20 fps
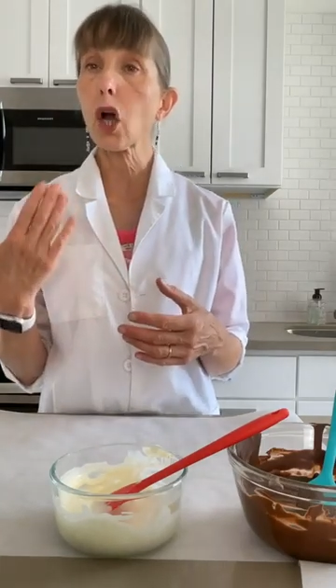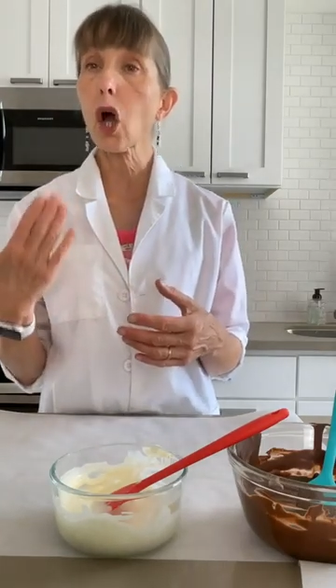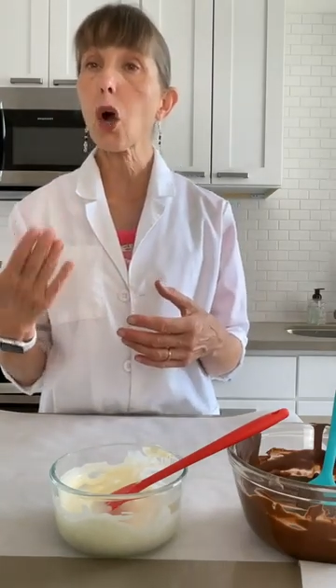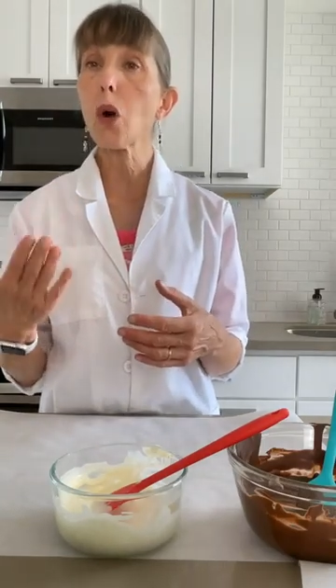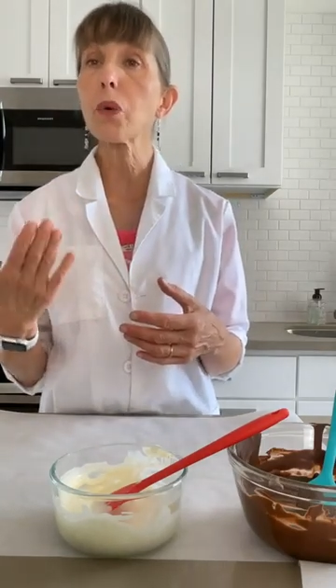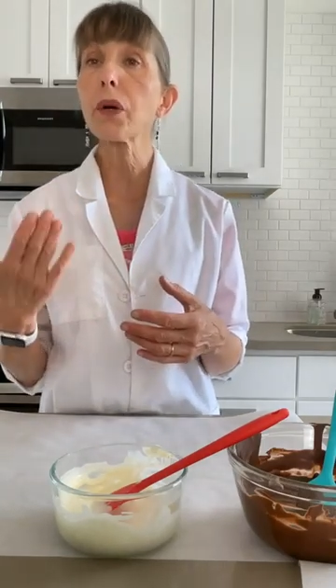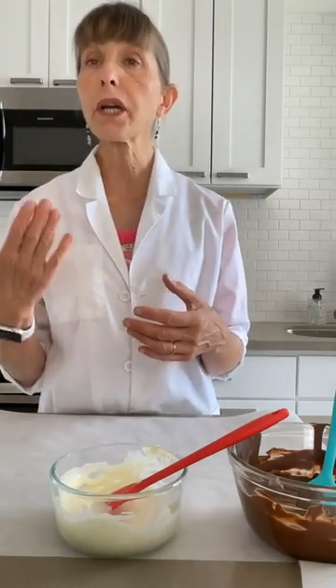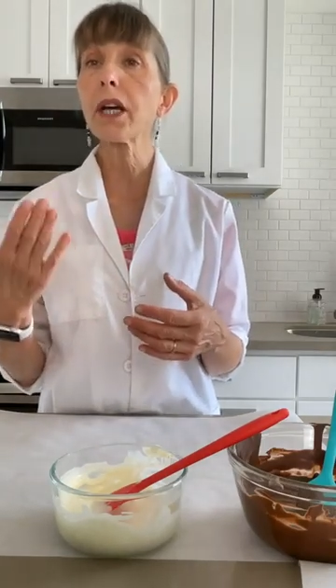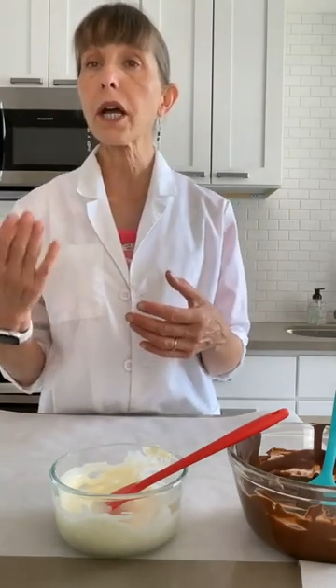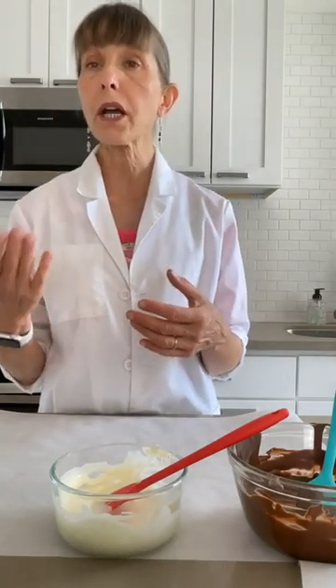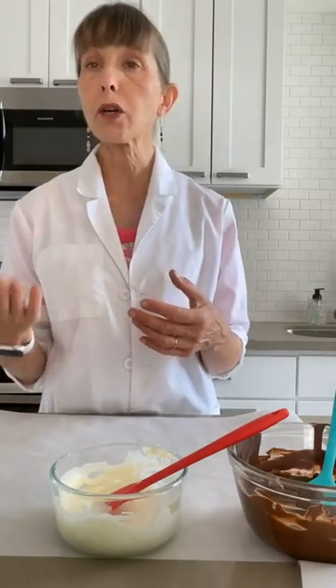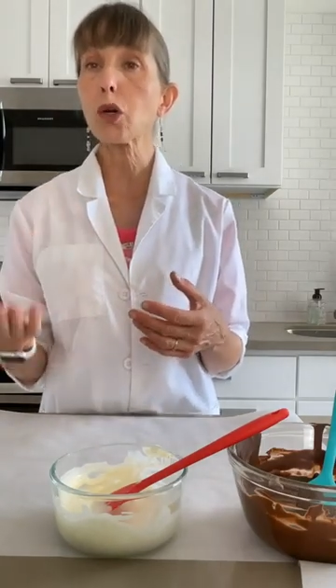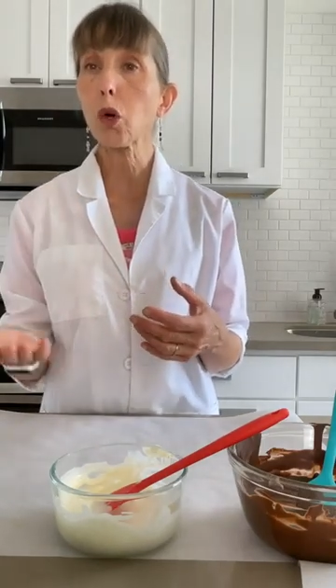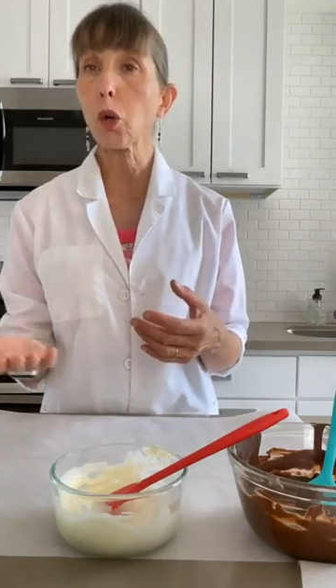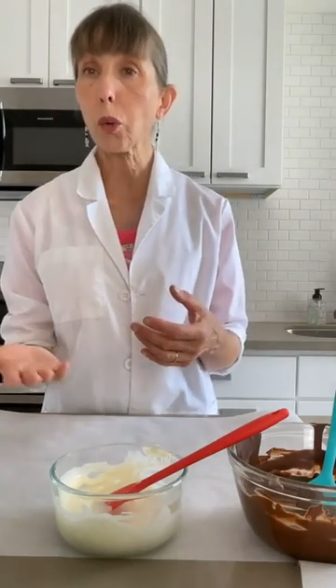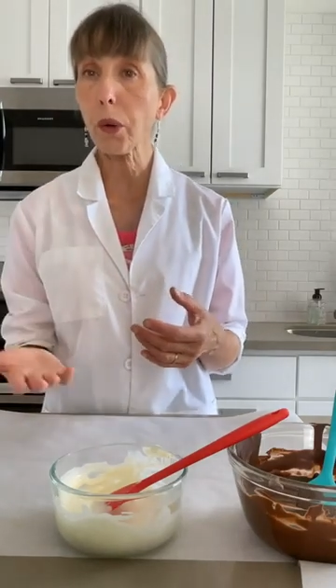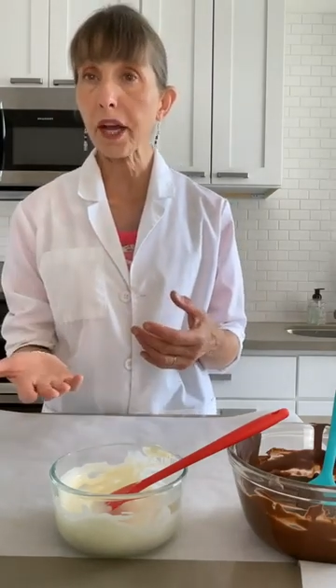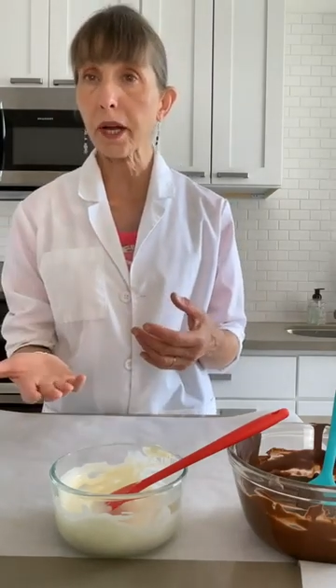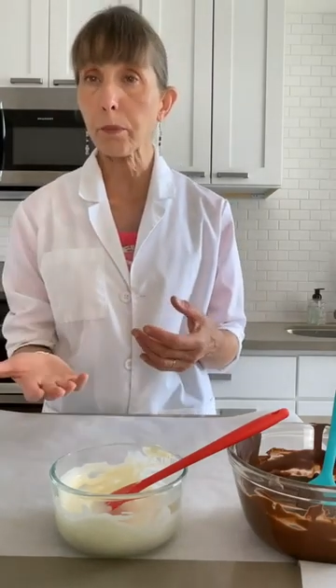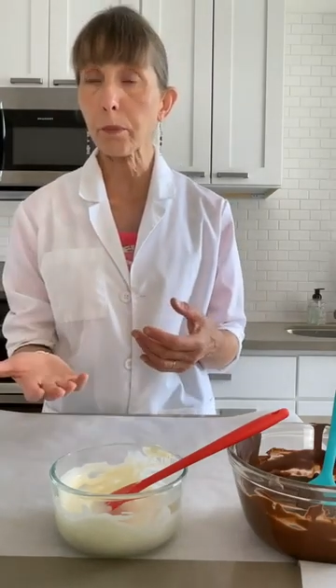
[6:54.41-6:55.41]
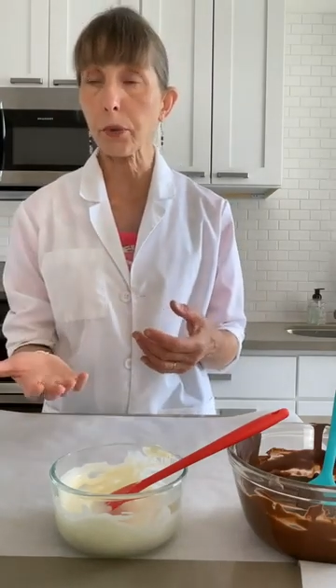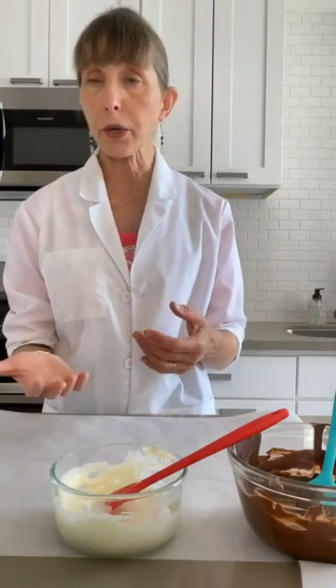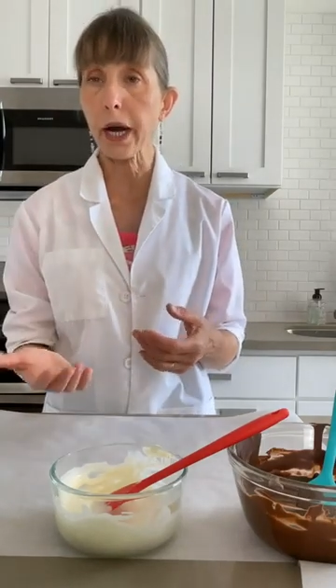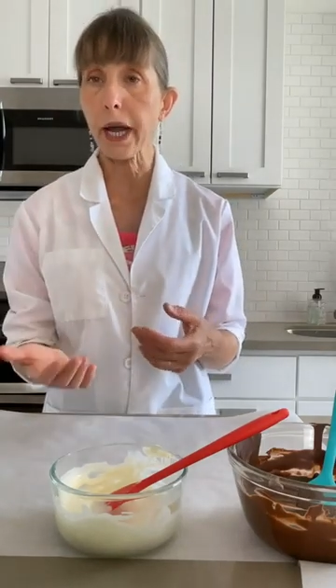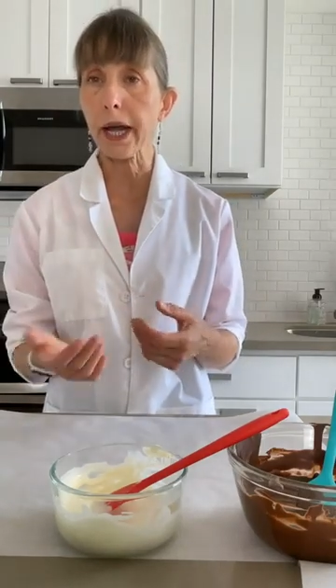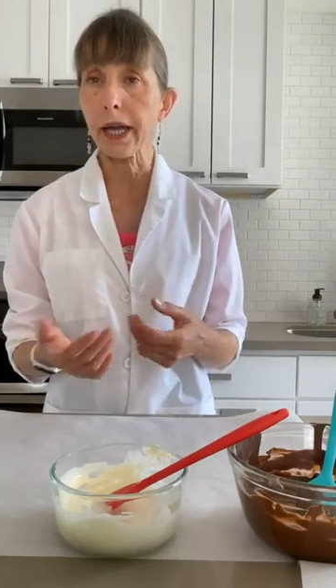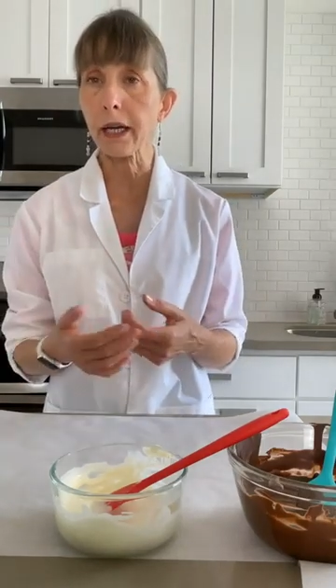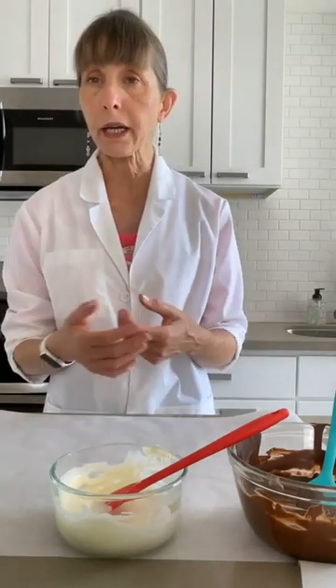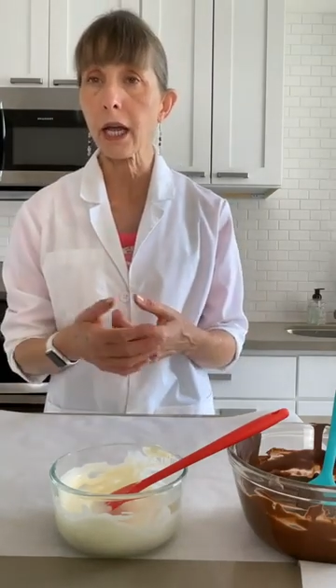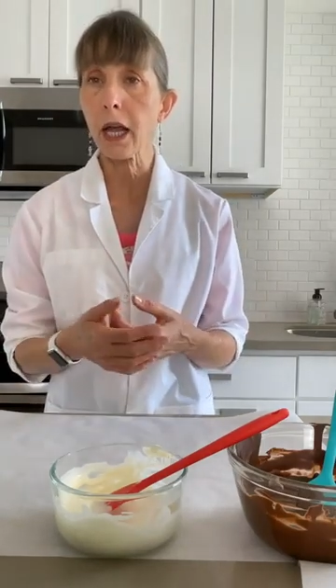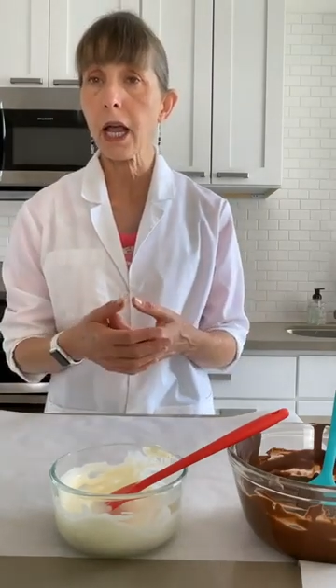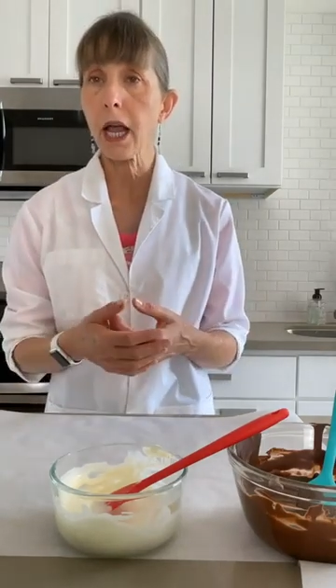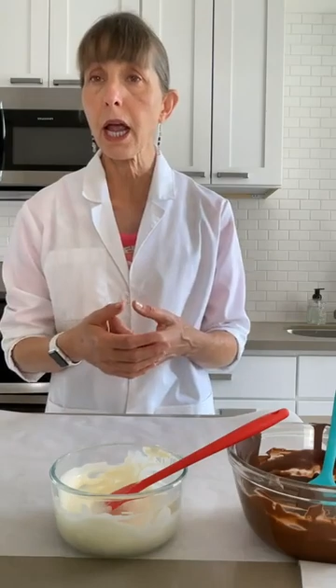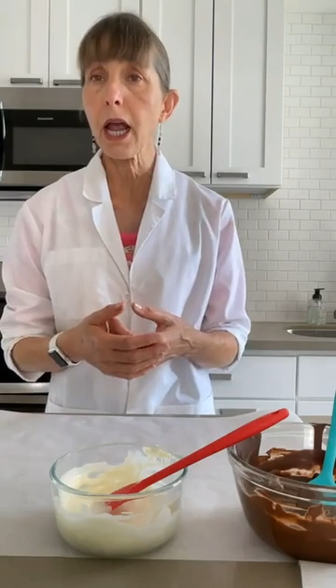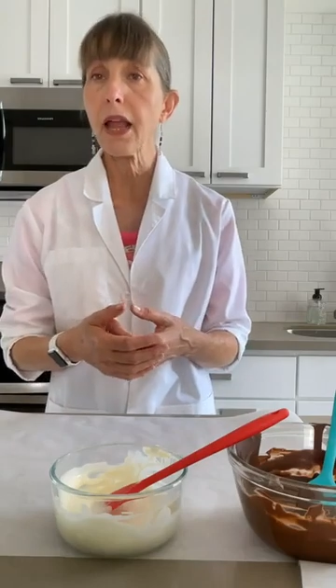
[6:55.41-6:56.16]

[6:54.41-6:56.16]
coconut quick bread